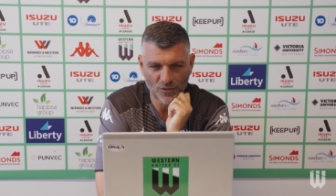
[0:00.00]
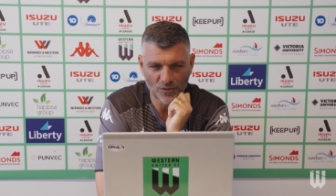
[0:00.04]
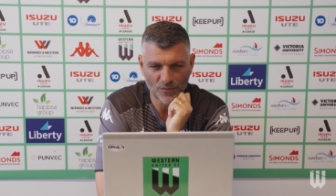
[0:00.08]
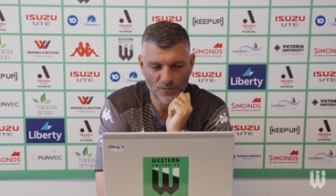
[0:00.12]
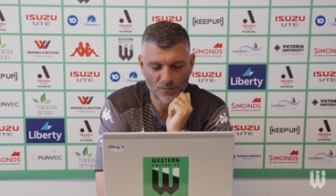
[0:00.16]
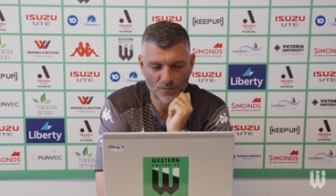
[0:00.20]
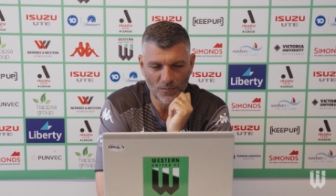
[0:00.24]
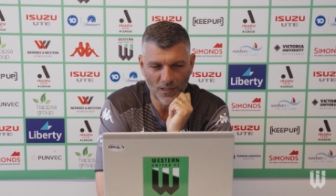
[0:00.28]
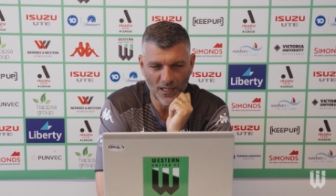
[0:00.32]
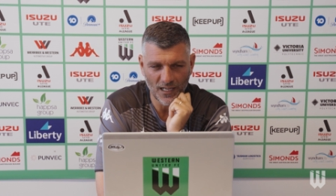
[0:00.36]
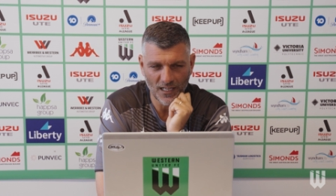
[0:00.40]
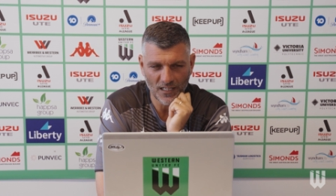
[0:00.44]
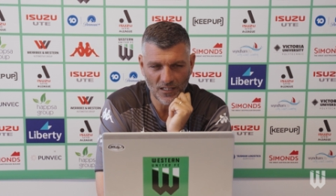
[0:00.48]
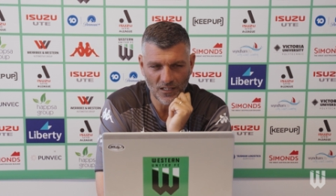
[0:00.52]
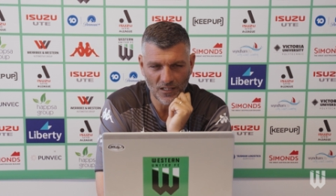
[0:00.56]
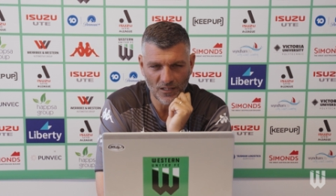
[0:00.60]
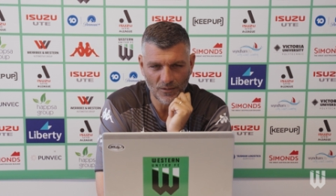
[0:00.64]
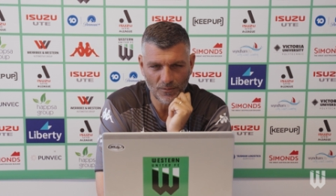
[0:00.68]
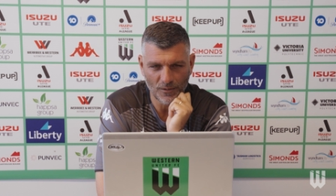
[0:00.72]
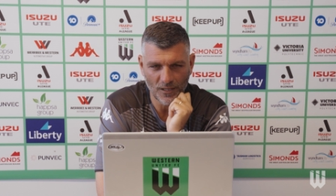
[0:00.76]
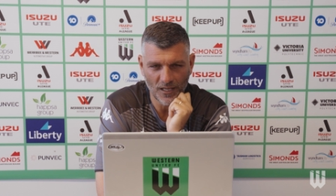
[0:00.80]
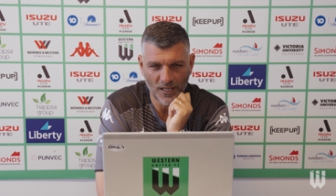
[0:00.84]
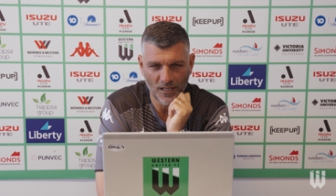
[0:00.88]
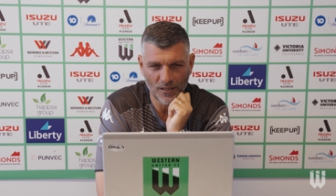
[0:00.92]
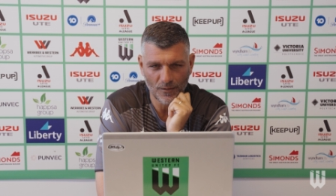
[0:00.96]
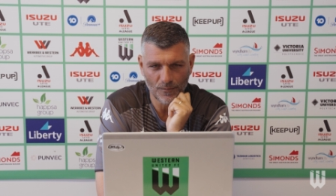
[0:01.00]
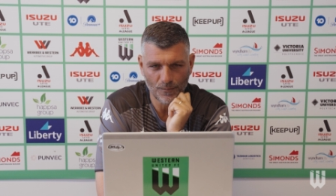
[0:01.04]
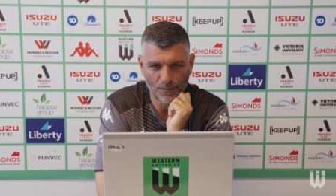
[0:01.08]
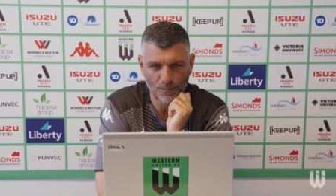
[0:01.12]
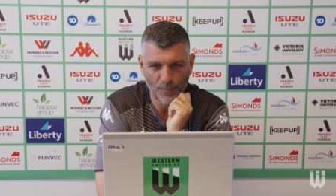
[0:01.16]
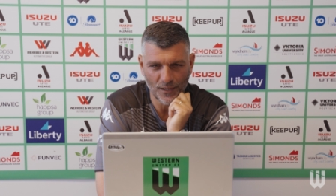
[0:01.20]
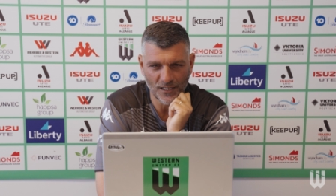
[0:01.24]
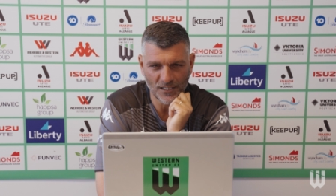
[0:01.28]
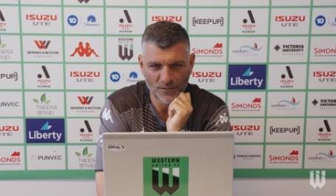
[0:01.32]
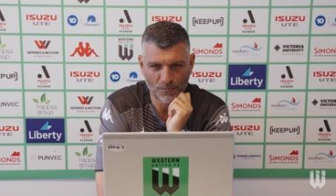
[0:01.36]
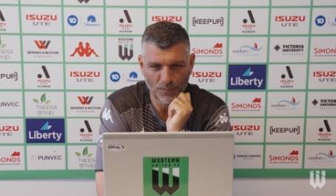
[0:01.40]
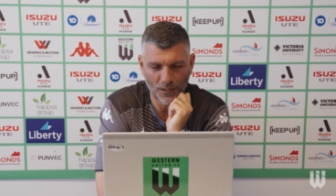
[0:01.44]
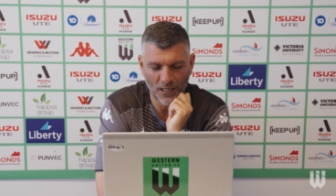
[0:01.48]
He was arguably our
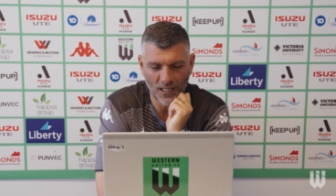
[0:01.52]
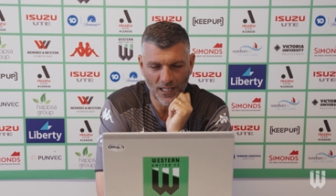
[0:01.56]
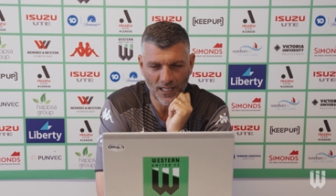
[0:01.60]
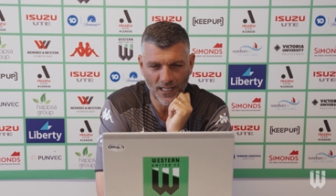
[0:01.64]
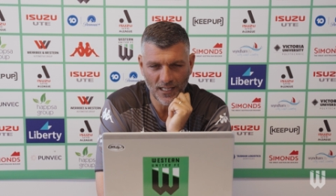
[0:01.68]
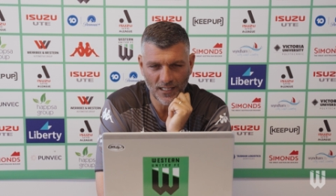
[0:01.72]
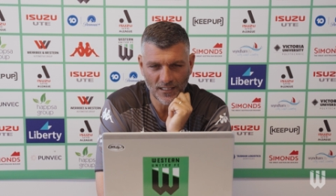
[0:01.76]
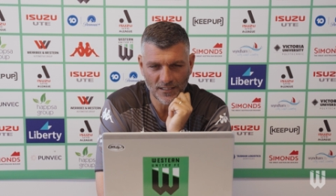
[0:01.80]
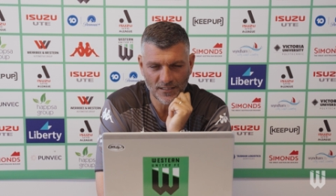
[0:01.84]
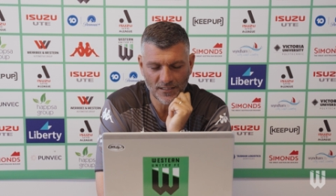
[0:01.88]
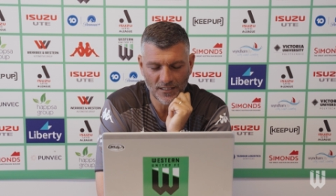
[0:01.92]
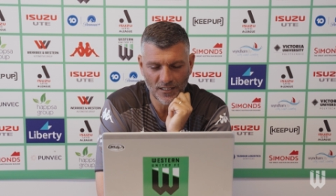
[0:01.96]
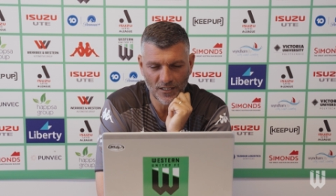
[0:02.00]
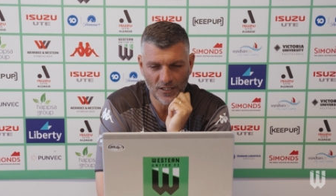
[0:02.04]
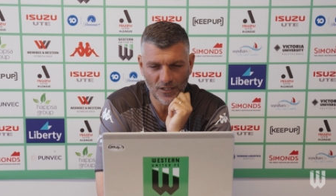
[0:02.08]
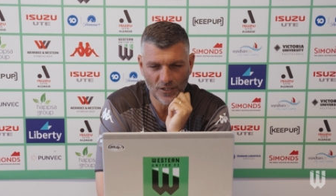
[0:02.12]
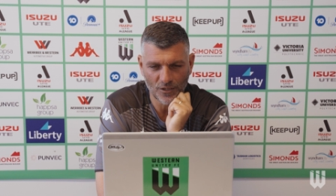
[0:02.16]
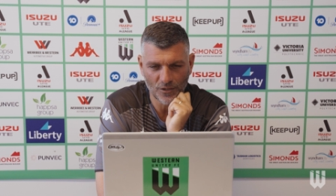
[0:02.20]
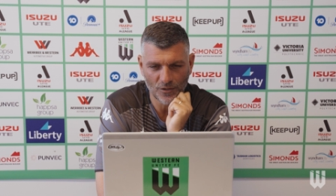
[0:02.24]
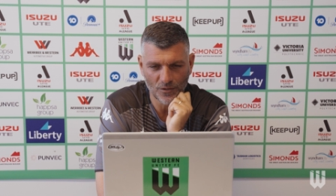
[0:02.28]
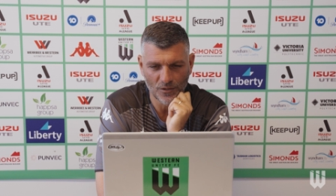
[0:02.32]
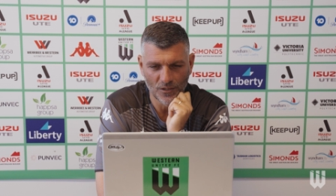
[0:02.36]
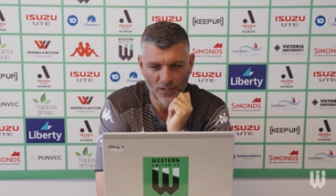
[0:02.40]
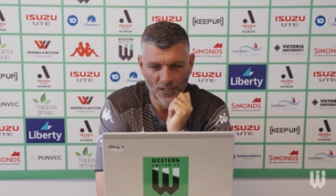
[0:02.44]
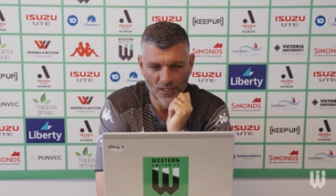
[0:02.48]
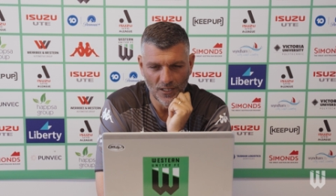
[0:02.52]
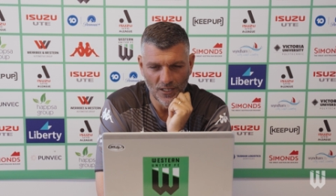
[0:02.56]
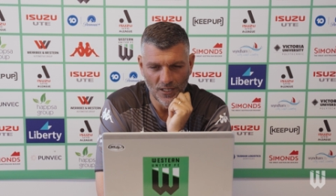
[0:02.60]
best player. So,